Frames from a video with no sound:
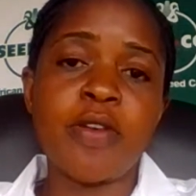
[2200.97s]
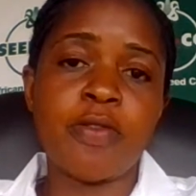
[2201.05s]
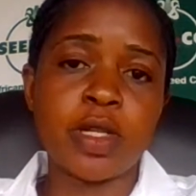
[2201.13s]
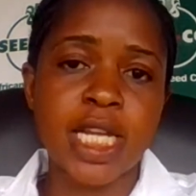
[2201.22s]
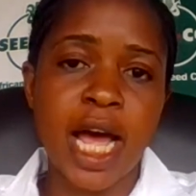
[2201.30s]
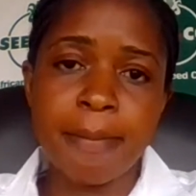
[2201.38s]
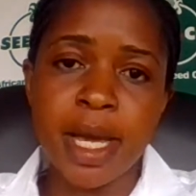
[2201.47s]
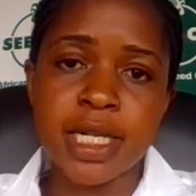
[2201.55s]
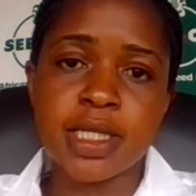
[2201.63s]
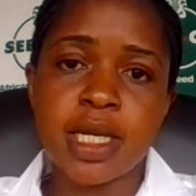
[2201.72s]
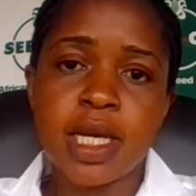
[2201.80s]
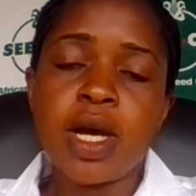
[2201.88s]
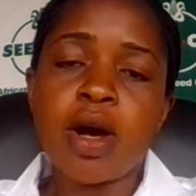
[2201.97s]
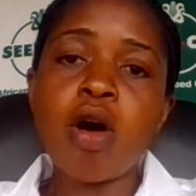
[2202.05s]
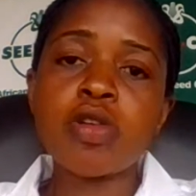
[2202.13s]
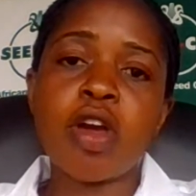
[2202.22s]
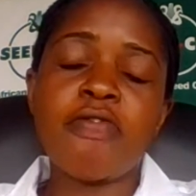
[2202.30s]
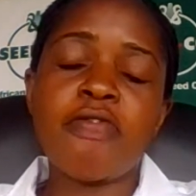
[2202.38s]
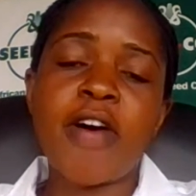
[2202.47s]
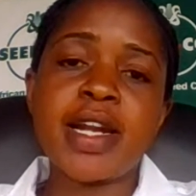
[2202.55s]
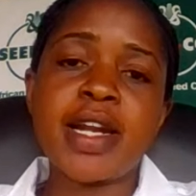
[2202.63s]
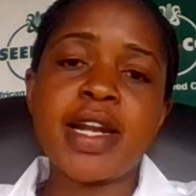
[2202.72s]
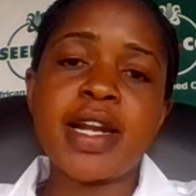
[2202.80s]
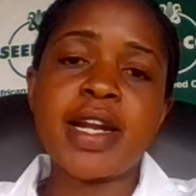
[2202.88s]
weevil damage. Also, you
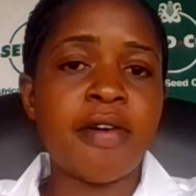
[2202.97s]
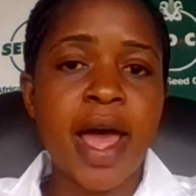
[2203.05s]
find that